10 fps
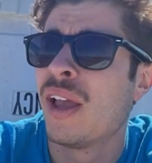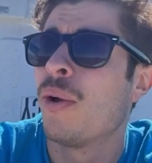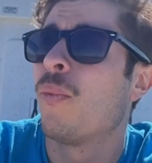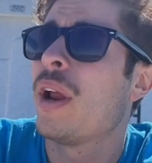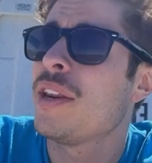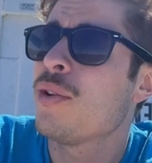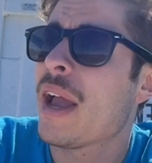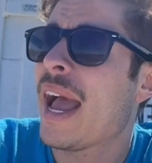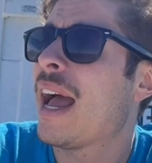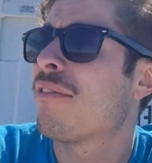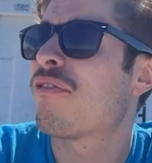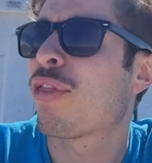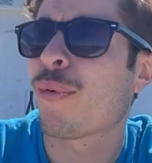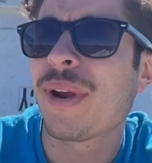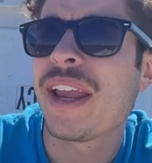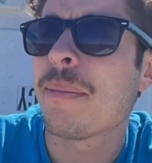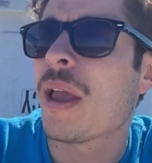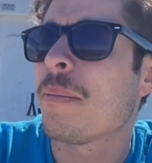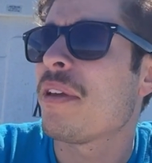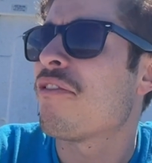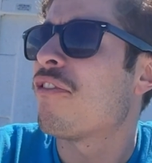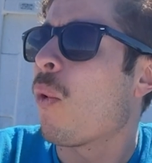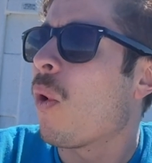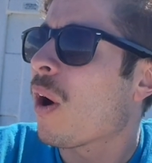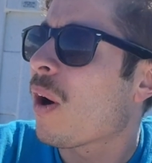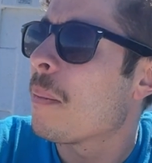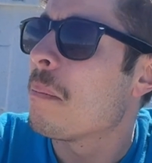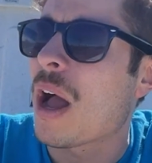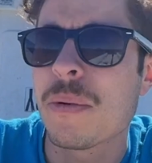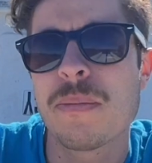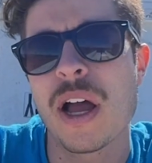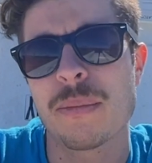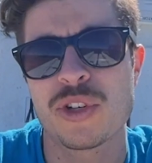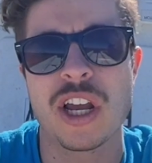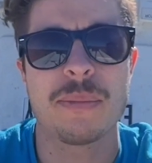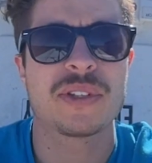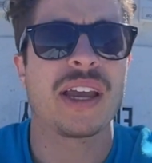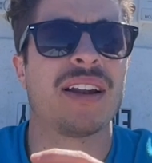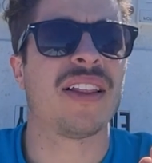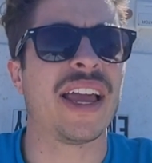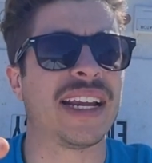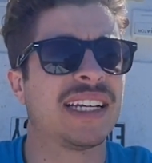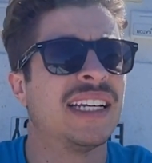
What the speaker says: When you have 3, maybe 4 mom and pop shops kind of like,